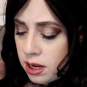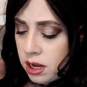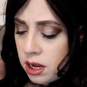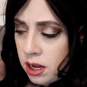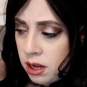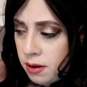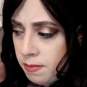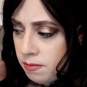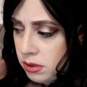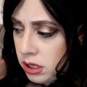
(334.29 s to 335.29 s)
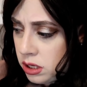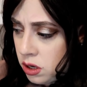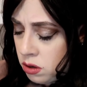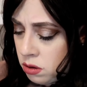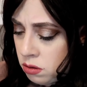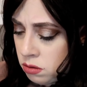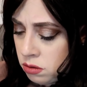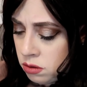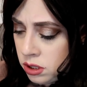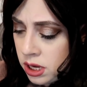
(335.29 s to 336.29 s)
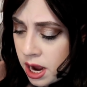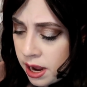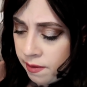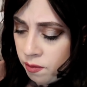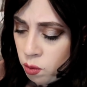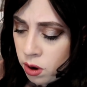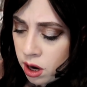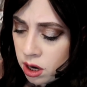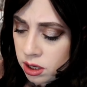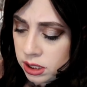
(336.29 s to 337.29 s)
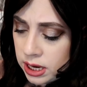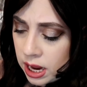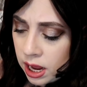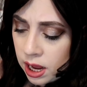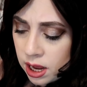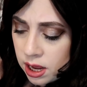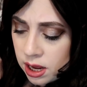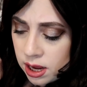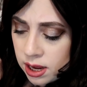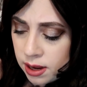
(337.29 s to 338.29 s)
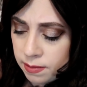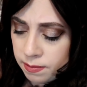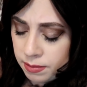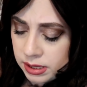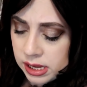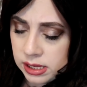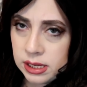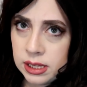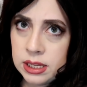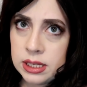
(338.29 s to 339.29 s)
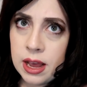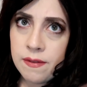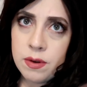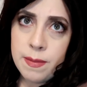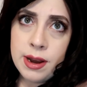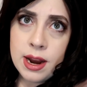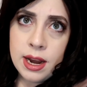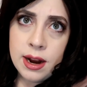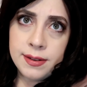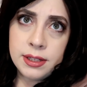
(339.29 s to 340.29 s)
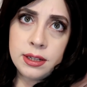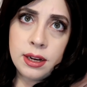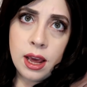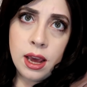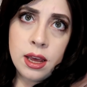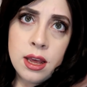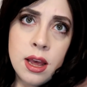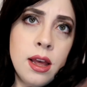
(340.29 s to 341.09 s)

I have work today. Since it's after midnight, now it's today.